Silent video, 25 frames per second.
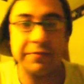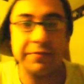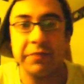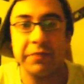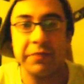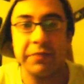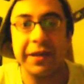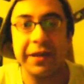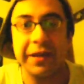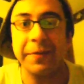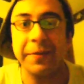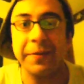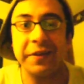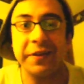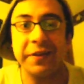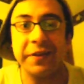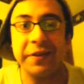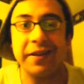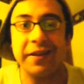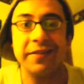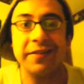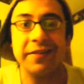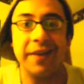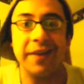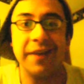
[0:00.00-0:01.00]
deck building
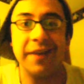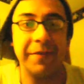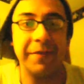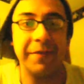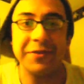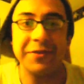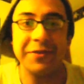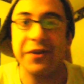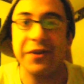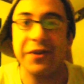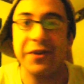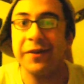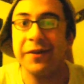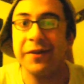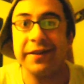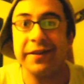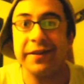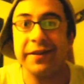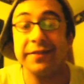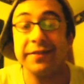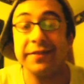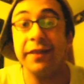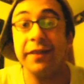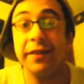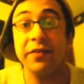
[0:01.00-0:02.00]
nonstop. I've been trying all kinds
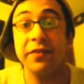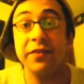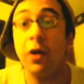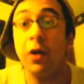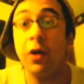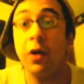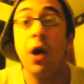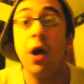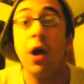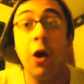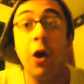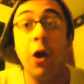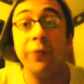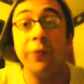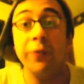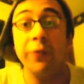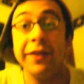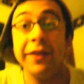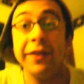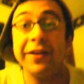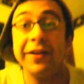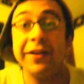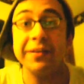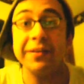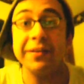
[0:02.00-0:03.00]
of stuff. So hopefully
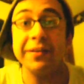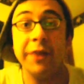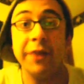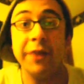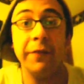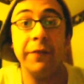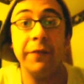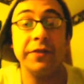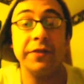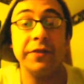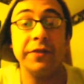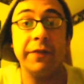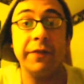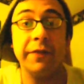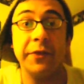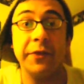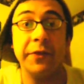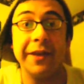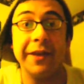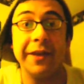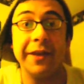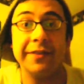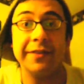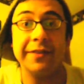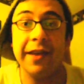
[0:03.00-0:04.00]
I've got some helpful stuff for you
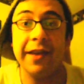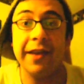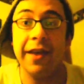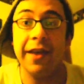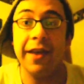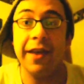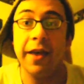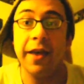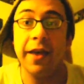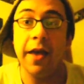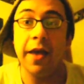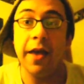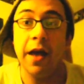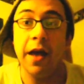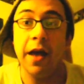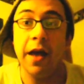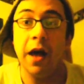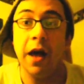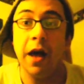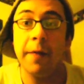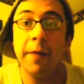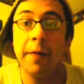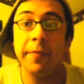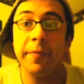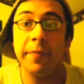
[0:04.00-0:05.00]
guys today.
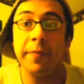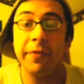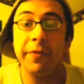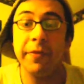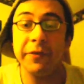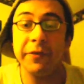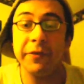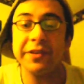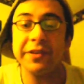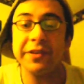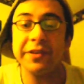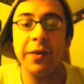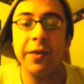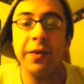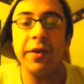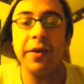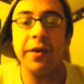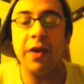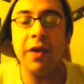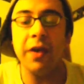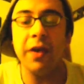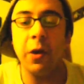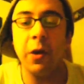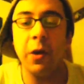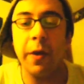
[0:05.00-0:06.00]
The first thing I want to
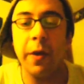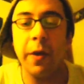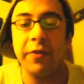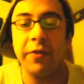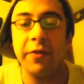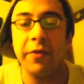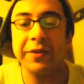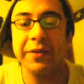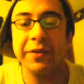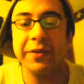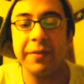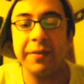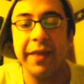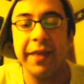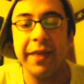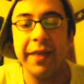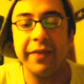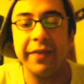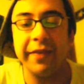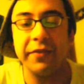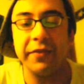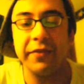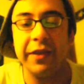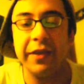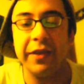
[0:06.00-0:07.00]
know, and the reason I'm making
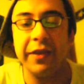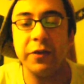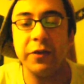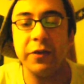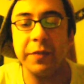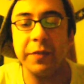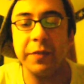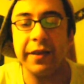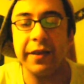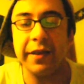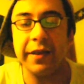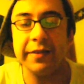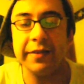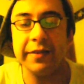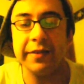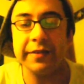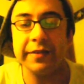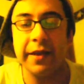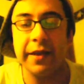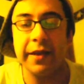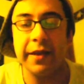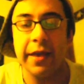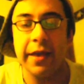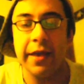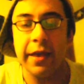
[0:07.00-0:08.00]
this video, is
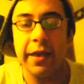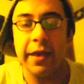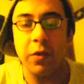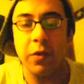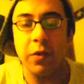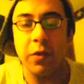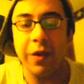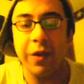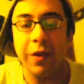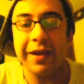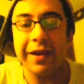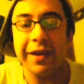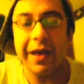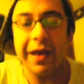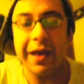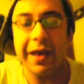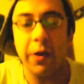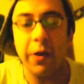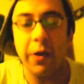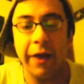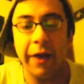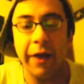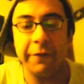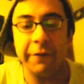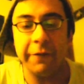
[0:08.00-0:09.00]
because right
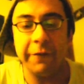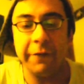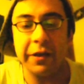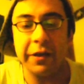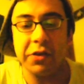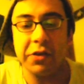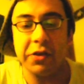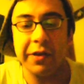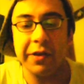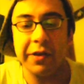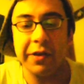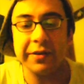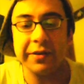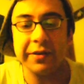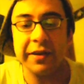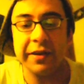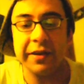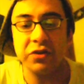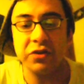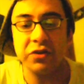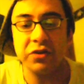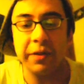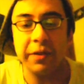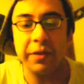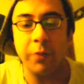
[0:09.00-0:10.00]
now I feel like Yu-Gi-Oh is at an
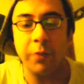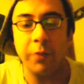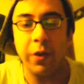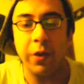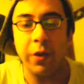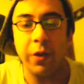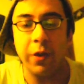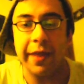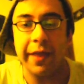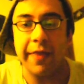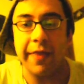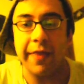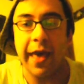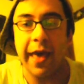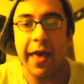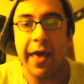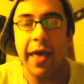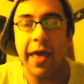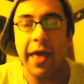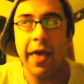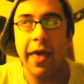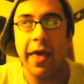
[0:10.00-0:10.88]
interesting point in that